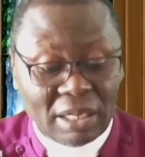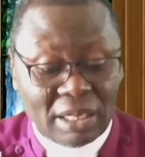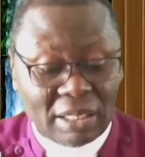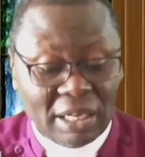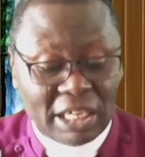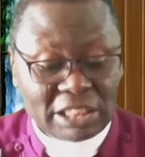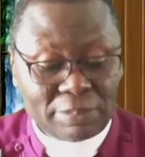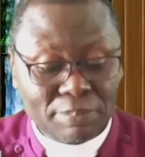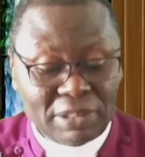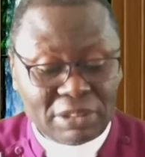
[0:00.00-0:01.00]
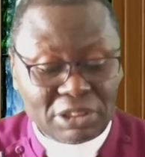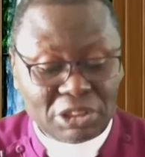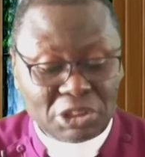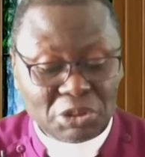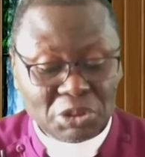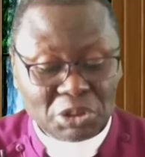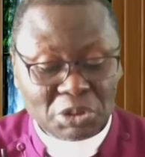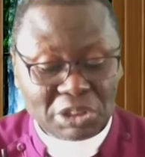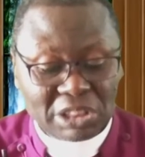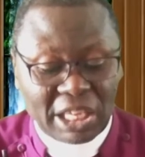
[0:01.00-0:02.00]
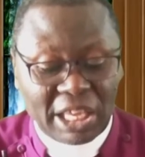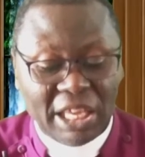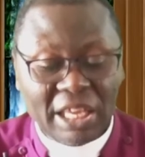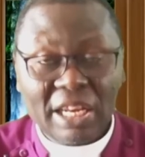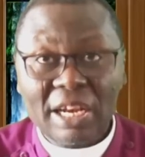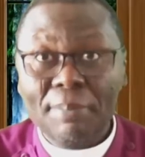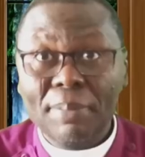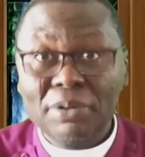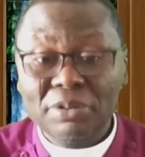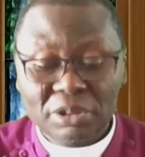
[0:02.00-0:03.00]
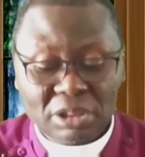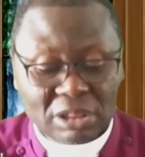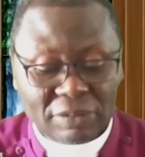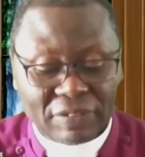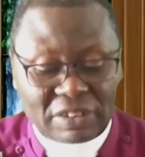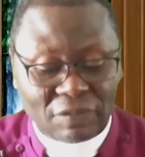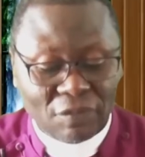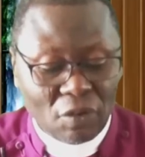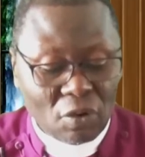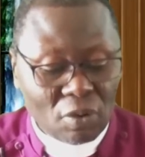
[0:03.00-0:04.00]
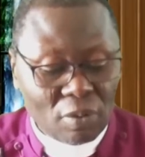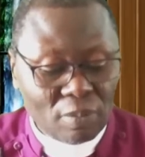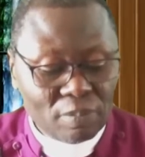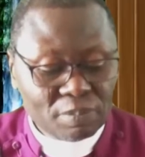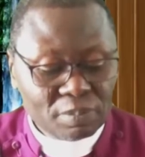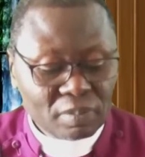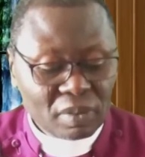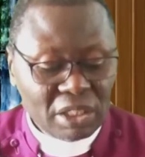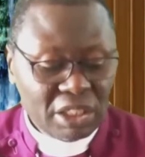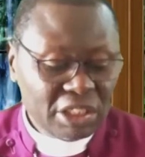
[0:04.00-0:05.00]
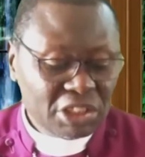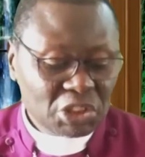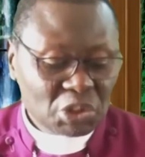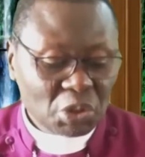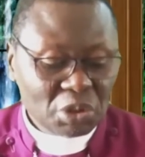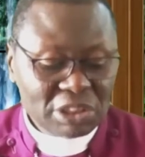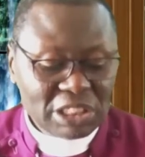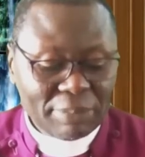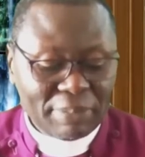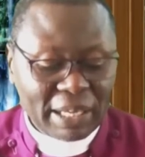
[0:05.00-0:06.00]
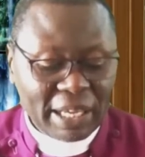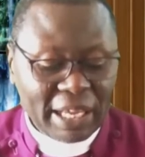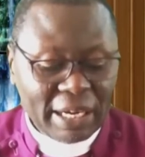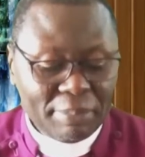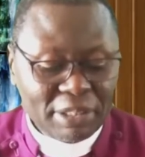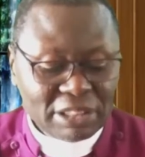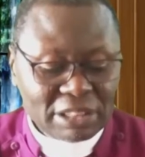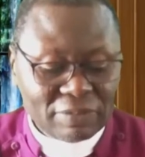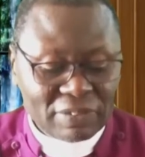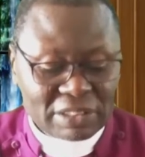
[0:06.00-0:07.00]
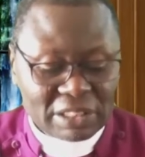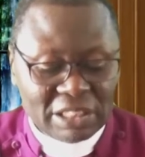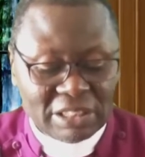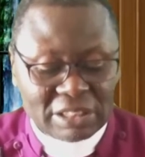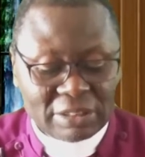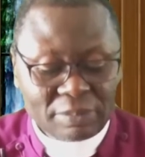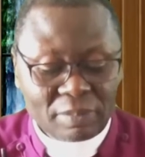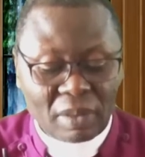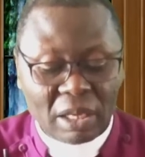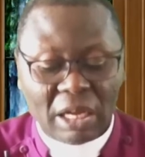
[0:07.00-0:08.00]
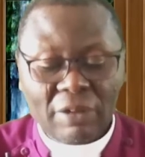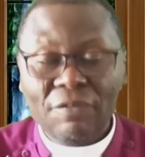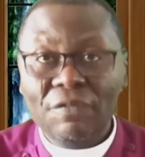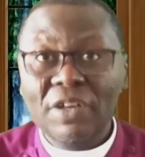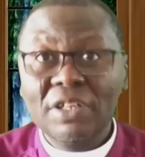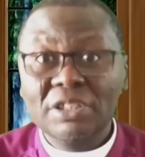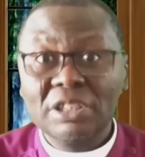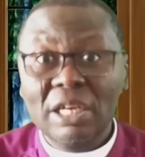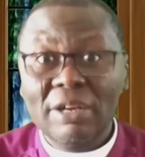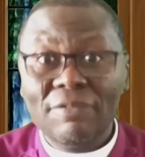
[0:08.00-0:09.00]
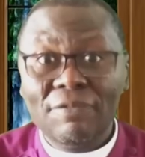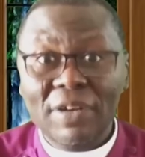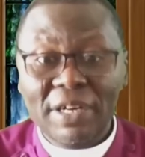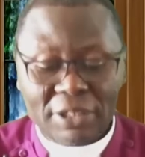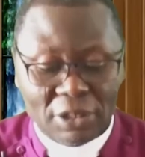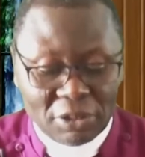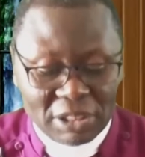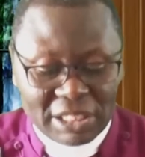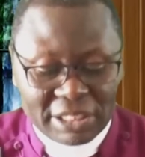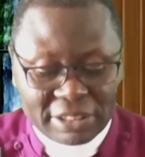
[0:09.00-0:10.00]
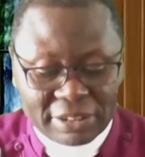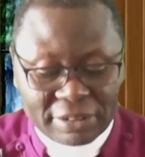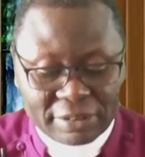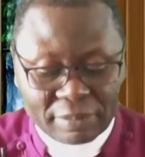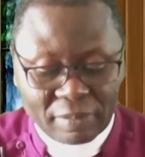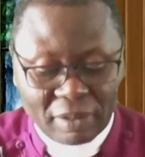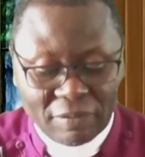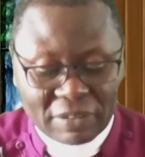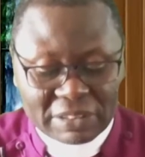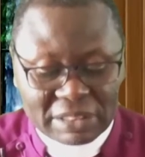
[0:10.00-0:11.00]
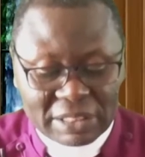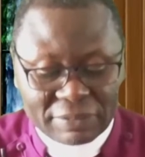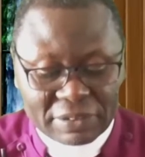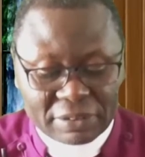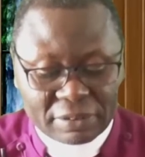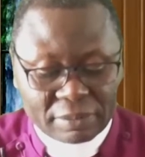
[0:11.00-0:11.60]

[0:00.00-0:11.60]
and has been reduced to skin and bones, verse 4. He is taunted by enemies, verse 8, and feels very lonely, verse 7.